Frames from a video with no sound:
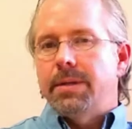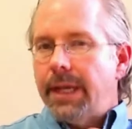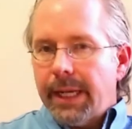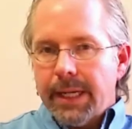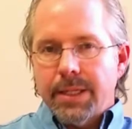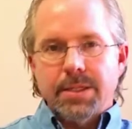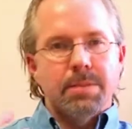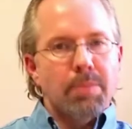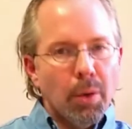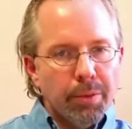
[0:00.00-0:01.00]
needs
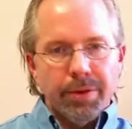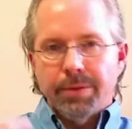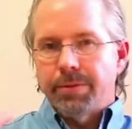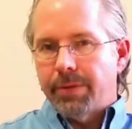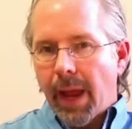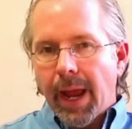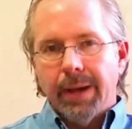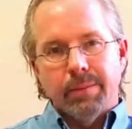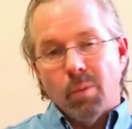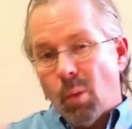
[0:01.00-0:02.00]
and motives
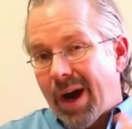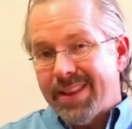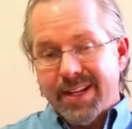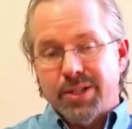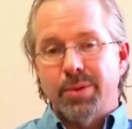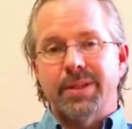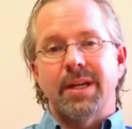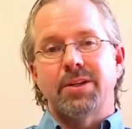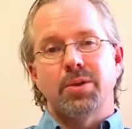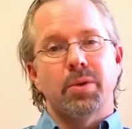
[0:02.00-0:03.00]
and why they do what
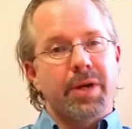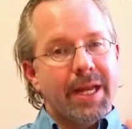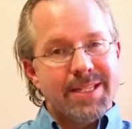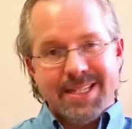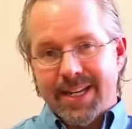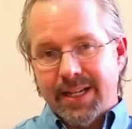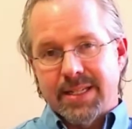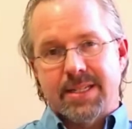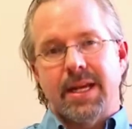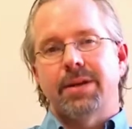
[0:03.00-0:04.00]
they do or get stuck
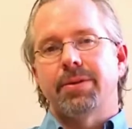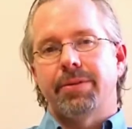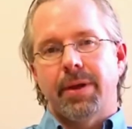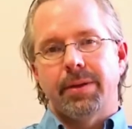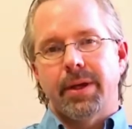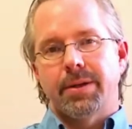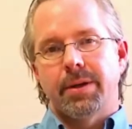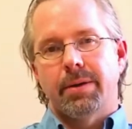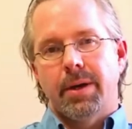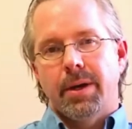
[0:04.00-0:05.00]
in cycles that they
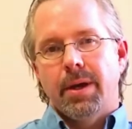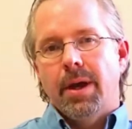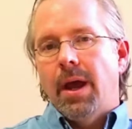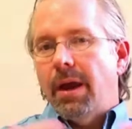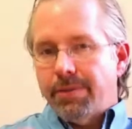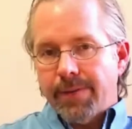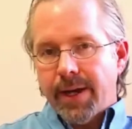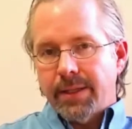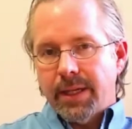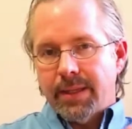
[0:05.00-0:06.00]
do. And
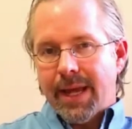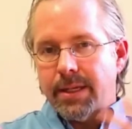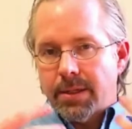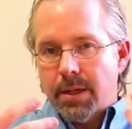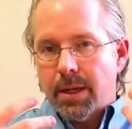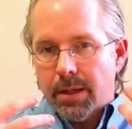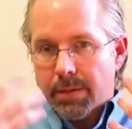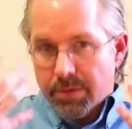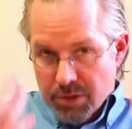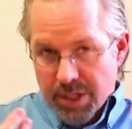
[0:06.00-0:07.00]
finally, that
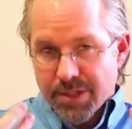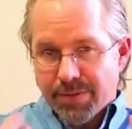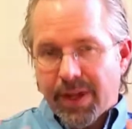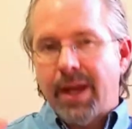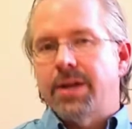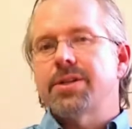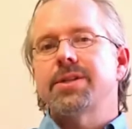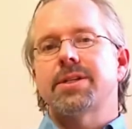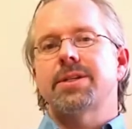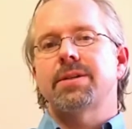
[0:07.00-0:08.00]

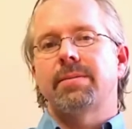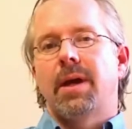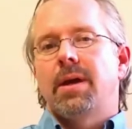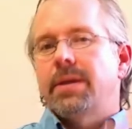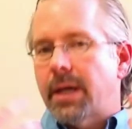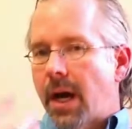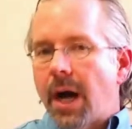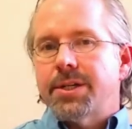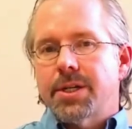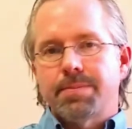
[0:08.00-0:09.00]
justification system, the
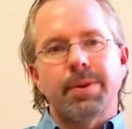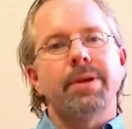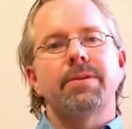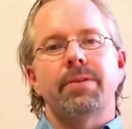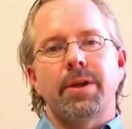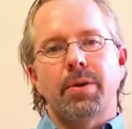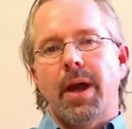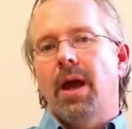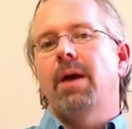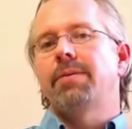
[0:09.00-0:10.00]
conscious beliefs that you
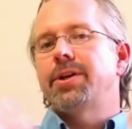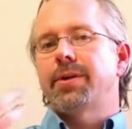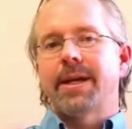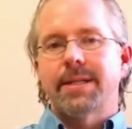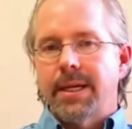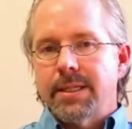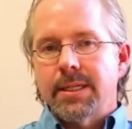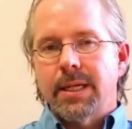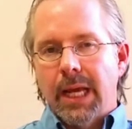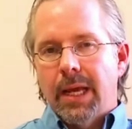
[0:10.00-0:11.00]
have in your
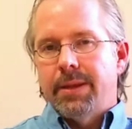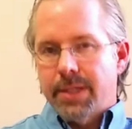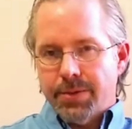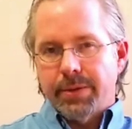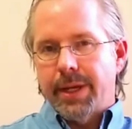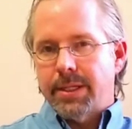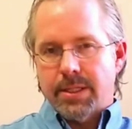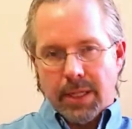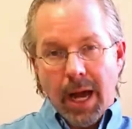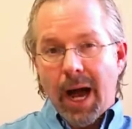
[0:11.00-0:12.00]
identity, this
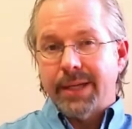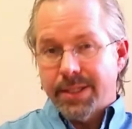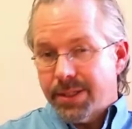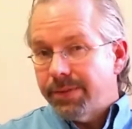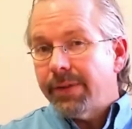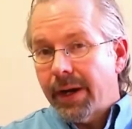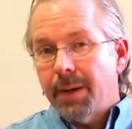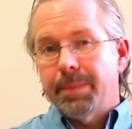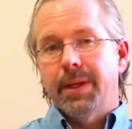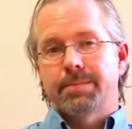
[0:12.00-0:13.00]
relates to cognitive
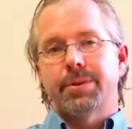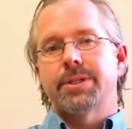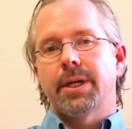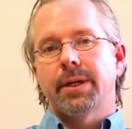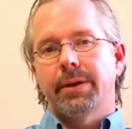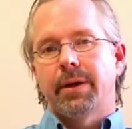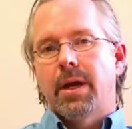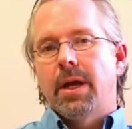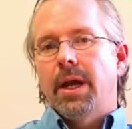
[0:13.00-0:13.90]
therapy in particular,